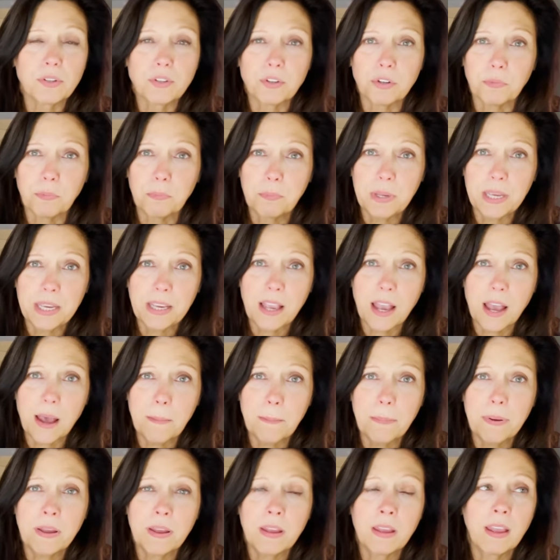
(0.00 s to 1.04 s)
to pick
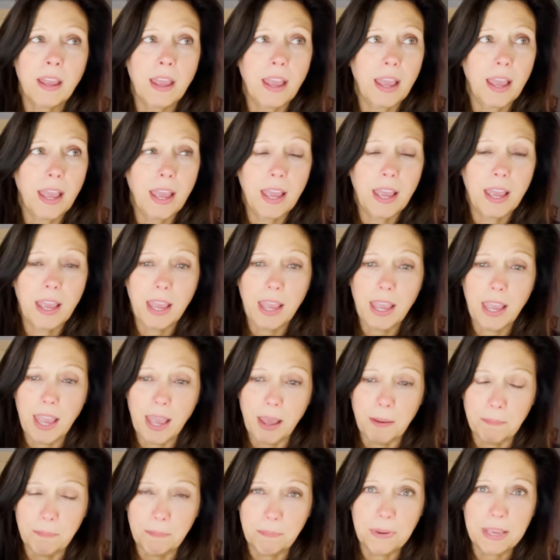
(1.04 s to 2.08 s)
up
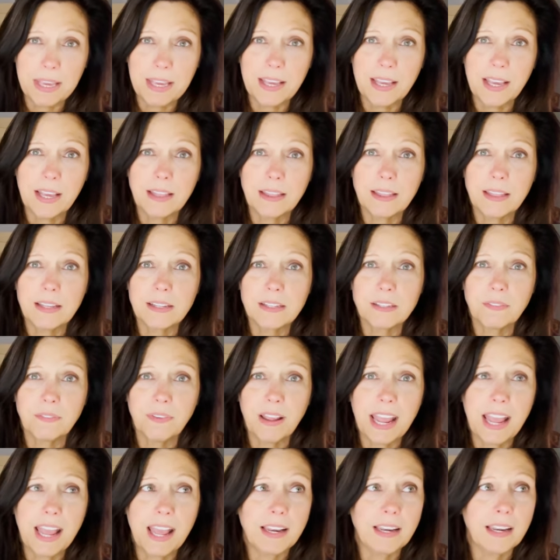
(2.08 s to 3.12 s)
and be in this
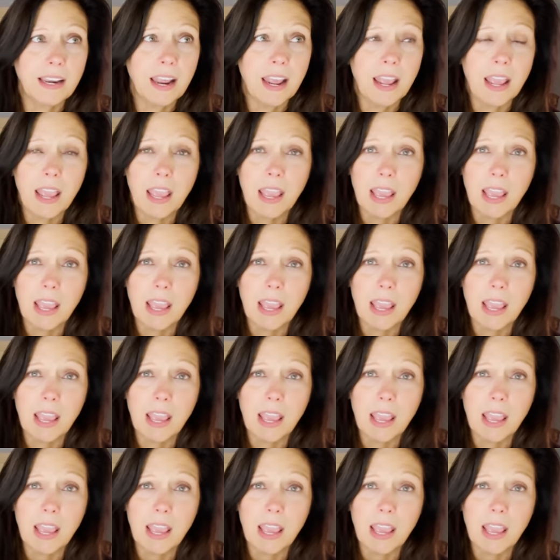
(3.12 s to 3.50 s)
van.